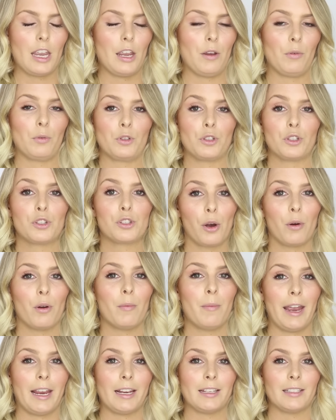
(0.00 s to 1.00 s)
It was so
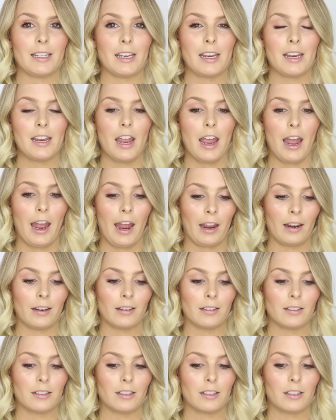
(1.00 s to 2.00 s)
amazing
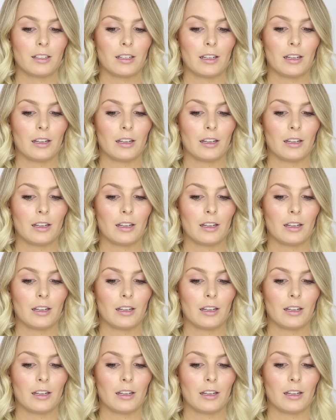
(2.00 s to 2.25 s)
and